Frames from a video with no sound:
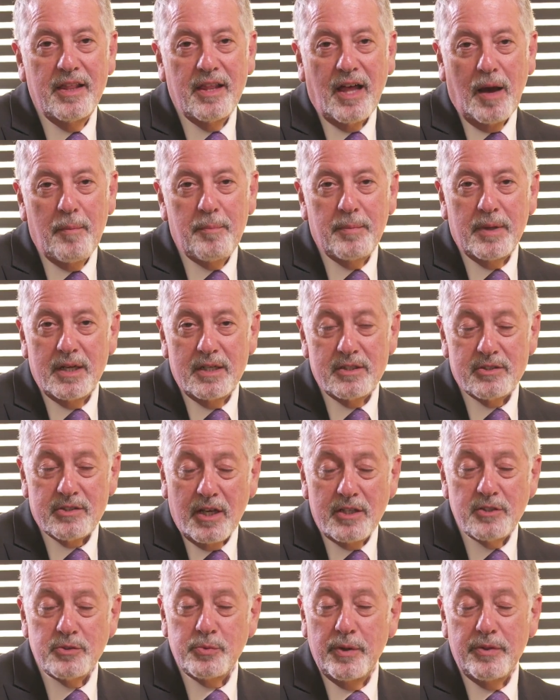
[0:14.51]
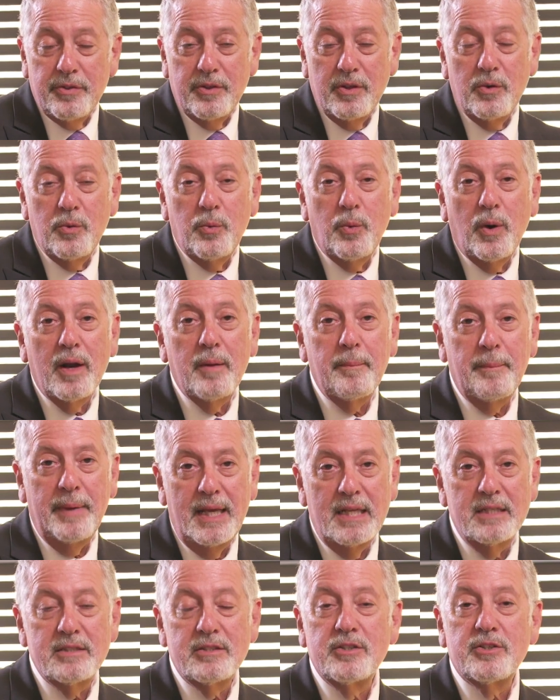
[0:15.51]
I'm going to discuss with you what it
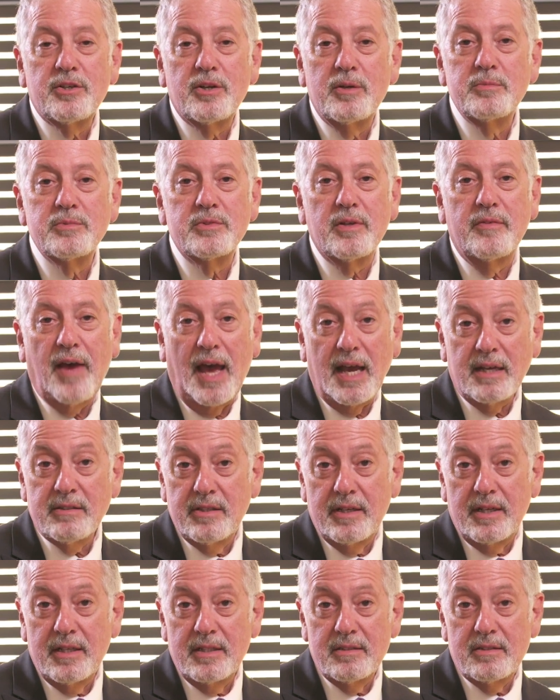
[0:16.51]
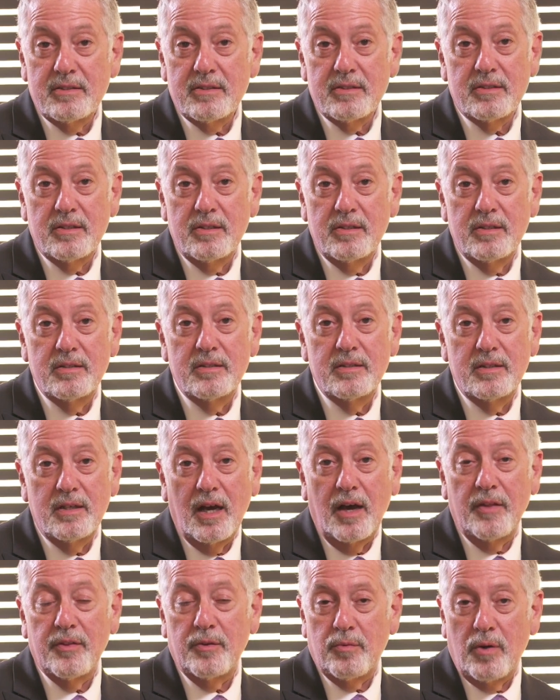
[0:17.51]
means in terms of accidents
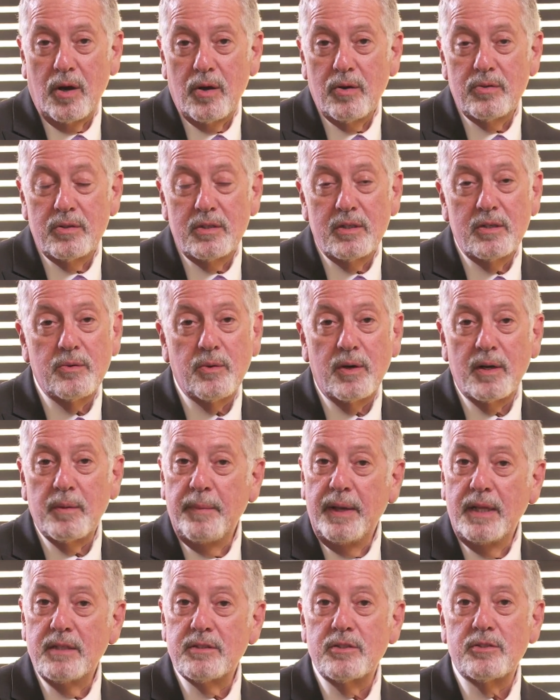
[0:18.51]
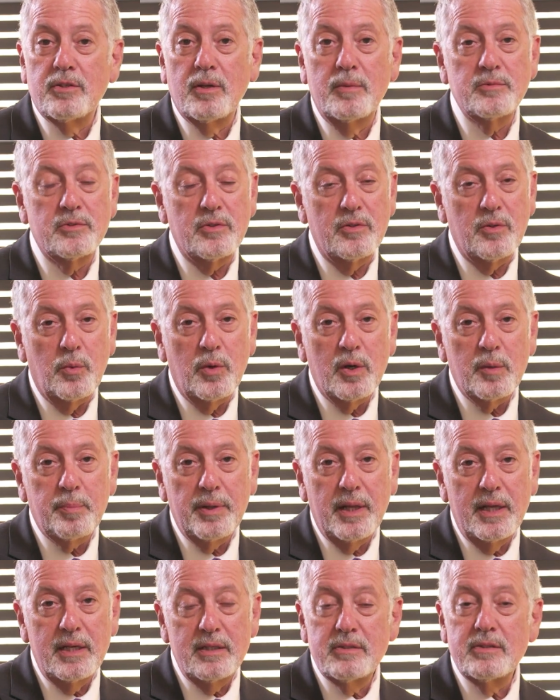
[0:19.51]
on the road, what it means in terms of the
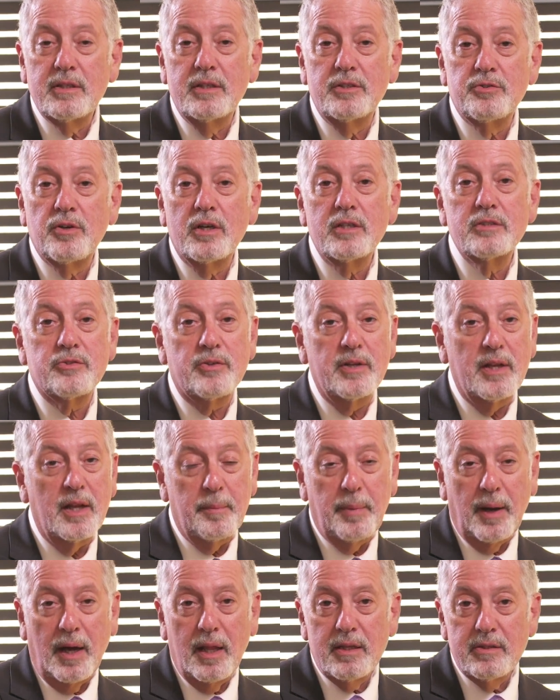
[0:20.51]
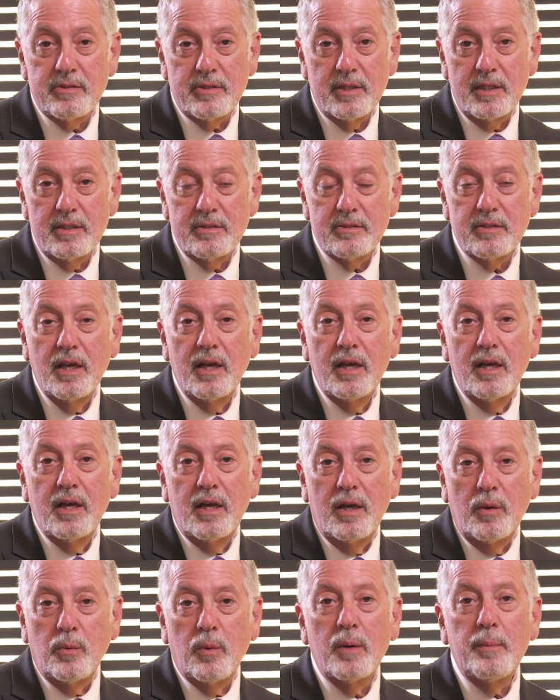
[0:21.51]
workplace and drug screening policies,
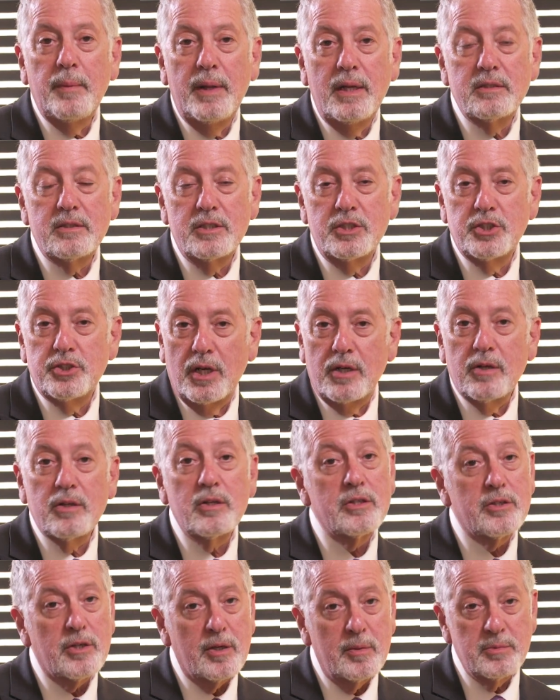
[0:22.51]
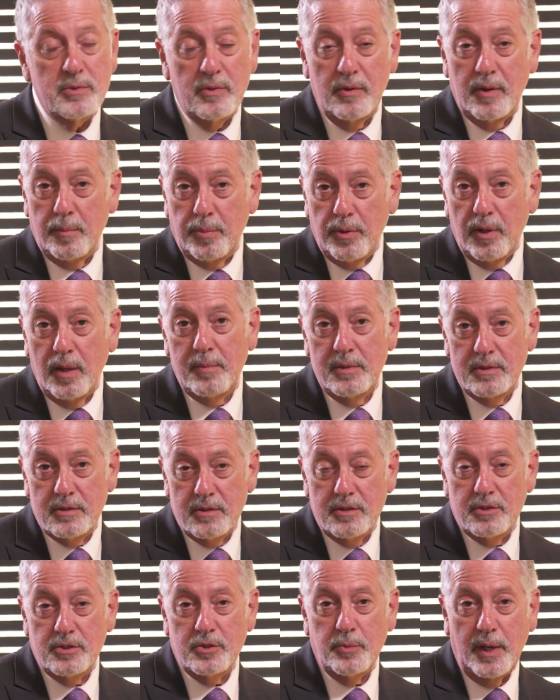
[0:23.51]
and what it means in general in terms of the employment
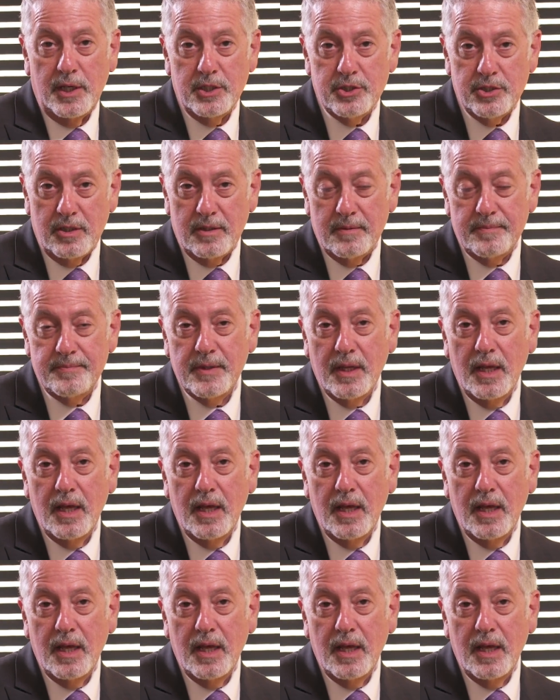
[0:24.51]
situation.